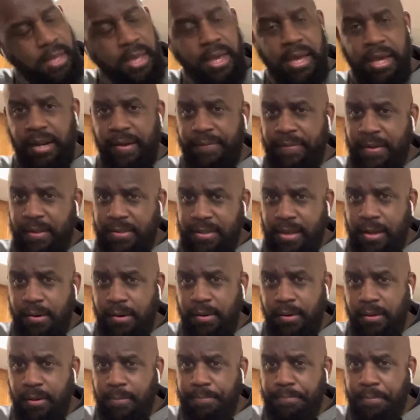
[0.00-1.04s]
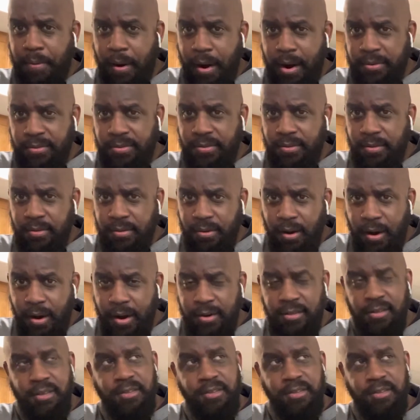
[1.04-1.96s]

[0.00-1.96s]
now if I sound a little parched and tarts,